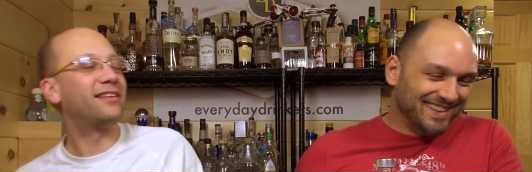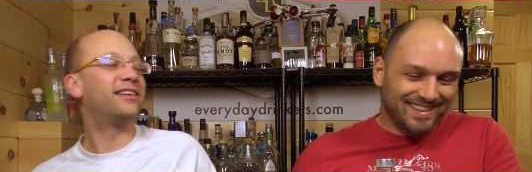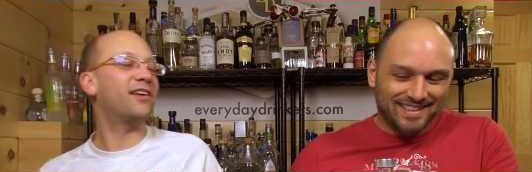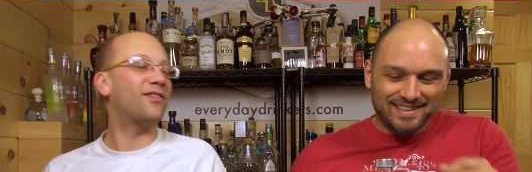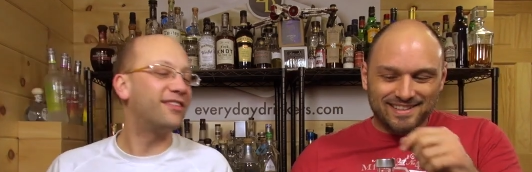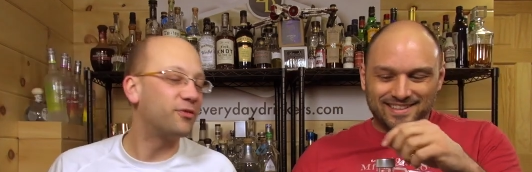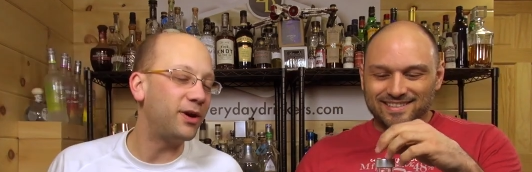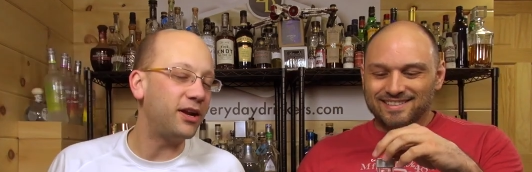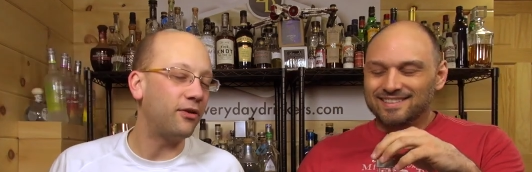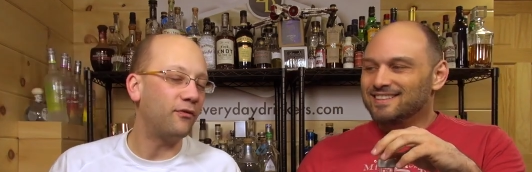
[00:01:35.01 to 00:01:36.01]
Speaker 1: But the difference is
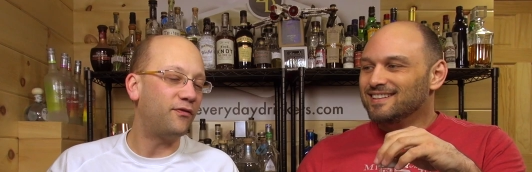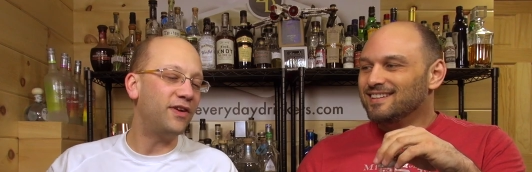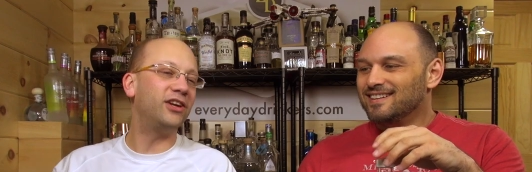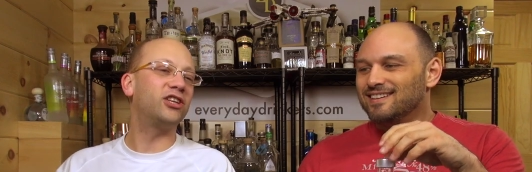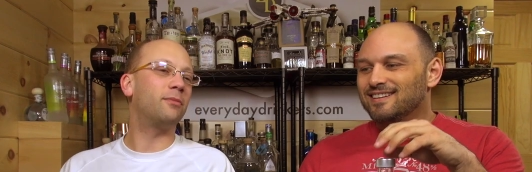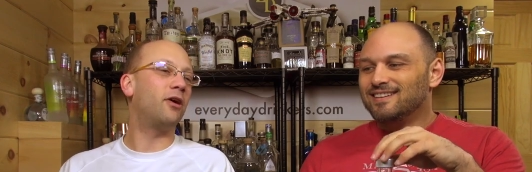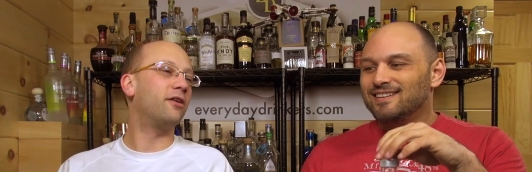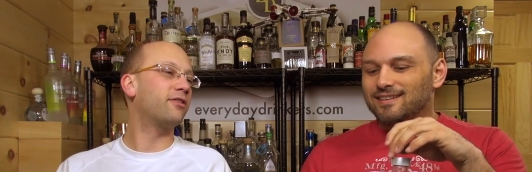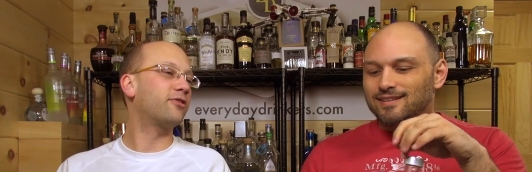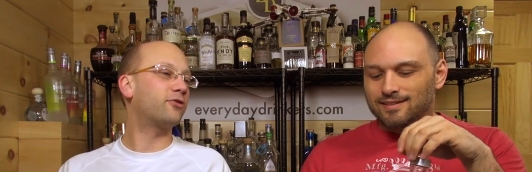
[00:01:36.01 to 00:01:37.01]
we don't finish them all
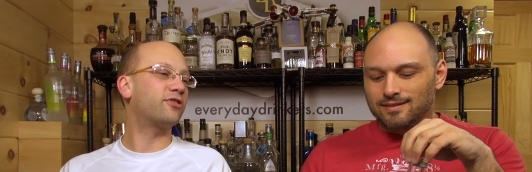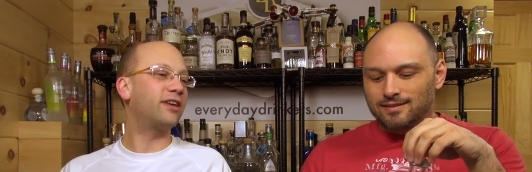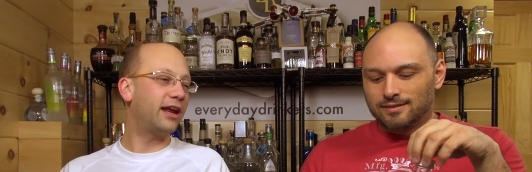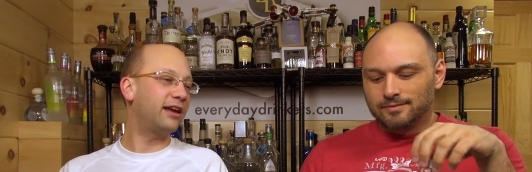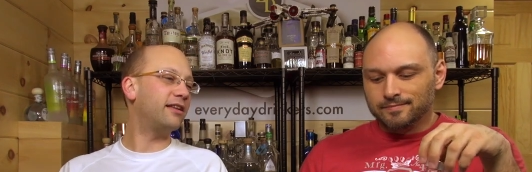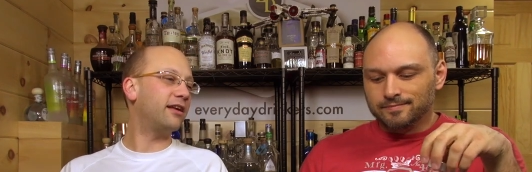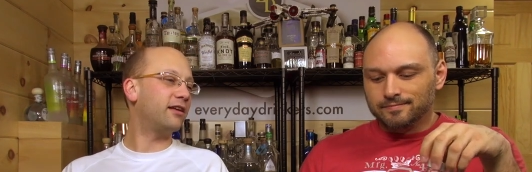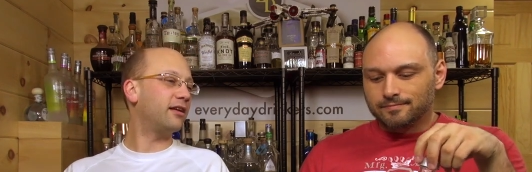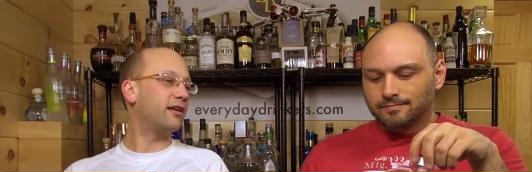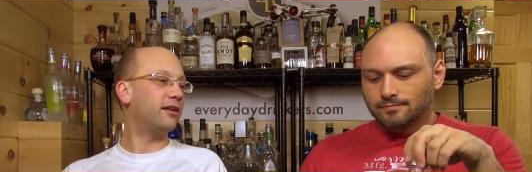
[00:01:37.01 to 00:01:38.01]
in a social setting and
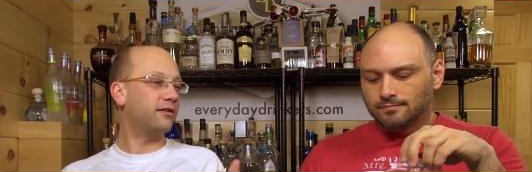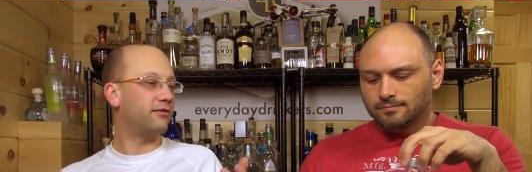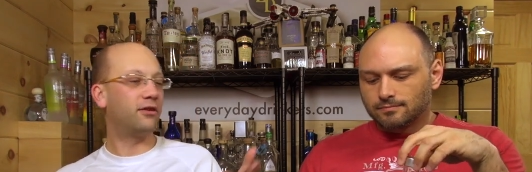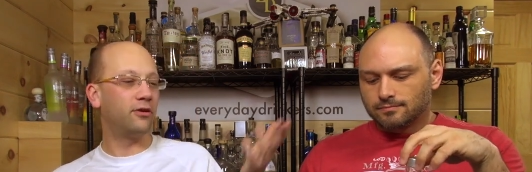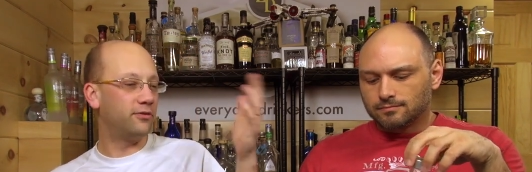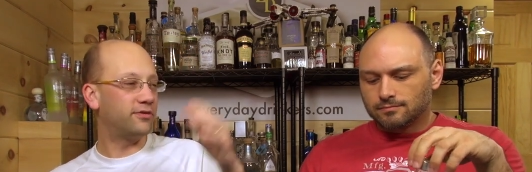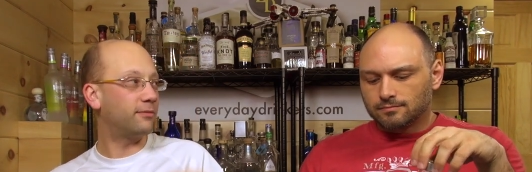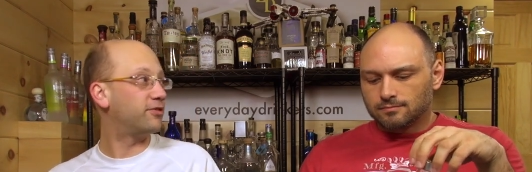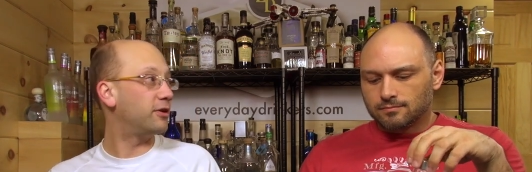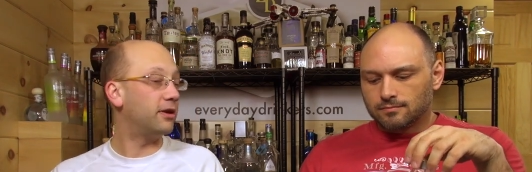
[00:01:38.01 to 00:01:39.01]
then go do
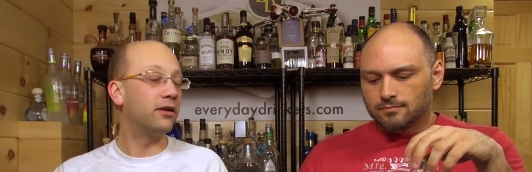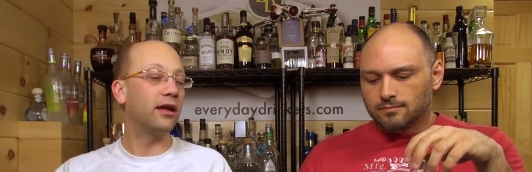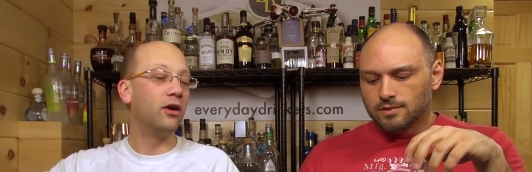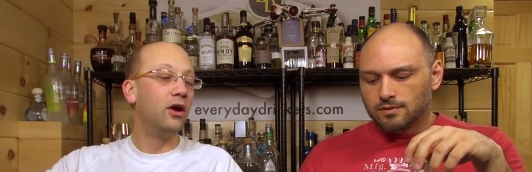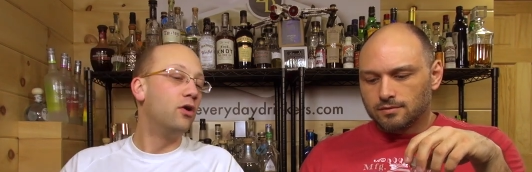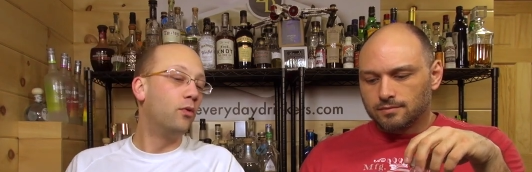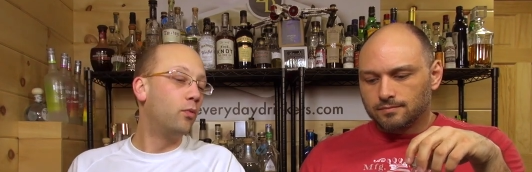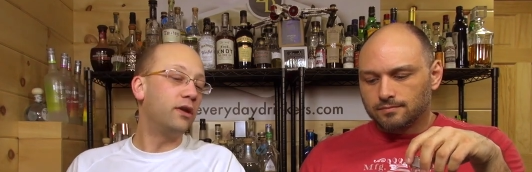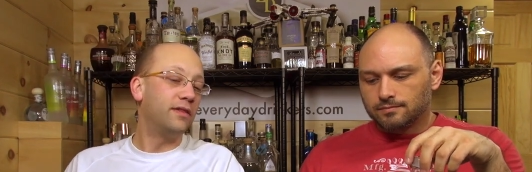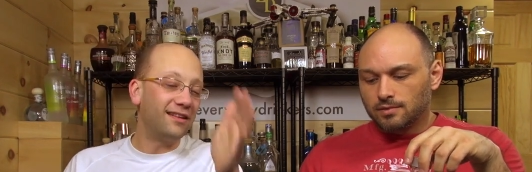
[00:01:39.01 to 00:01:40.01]
something stupid. Like
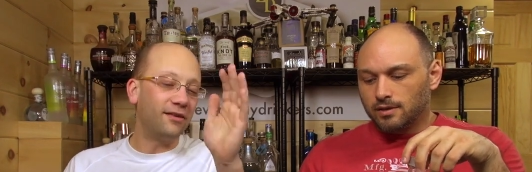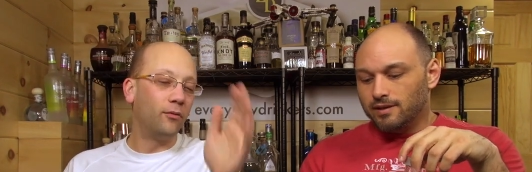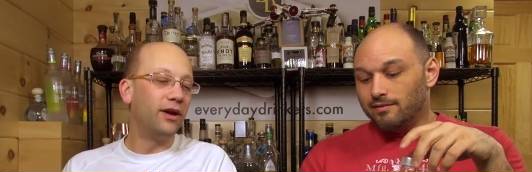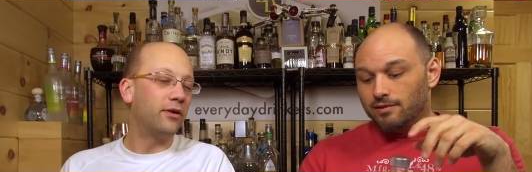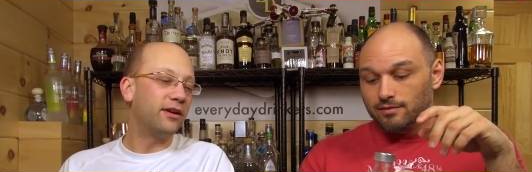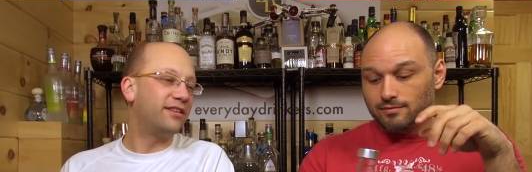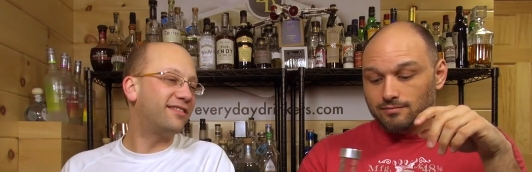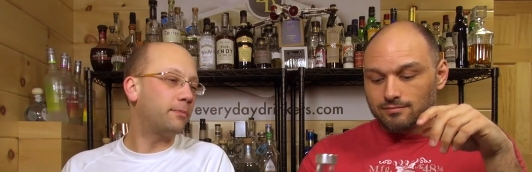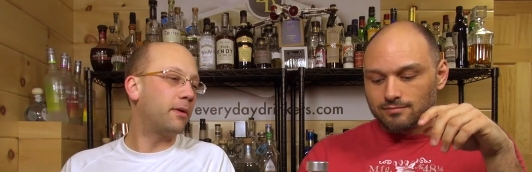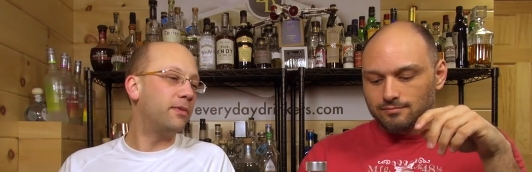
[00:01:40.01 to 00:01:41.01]
we oh, yeah. we only
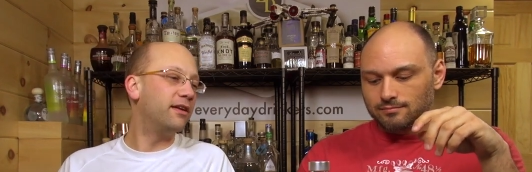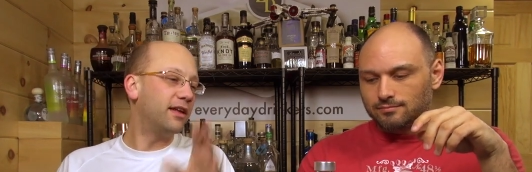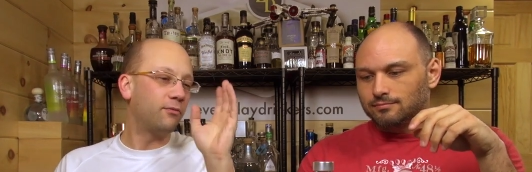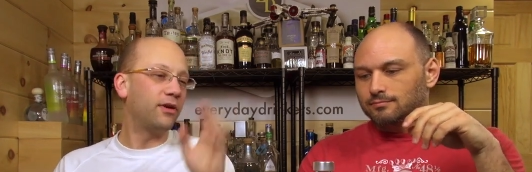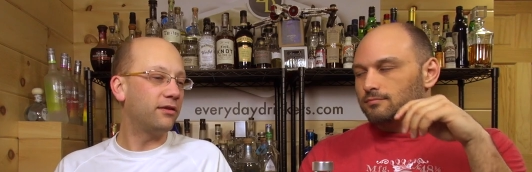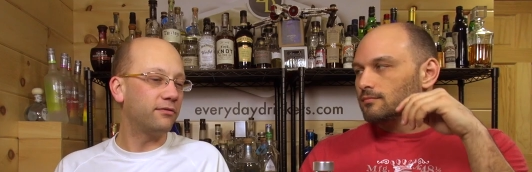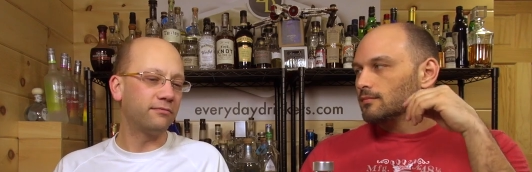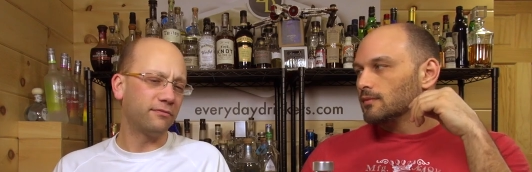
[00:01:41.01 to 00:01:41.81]
sip them and then we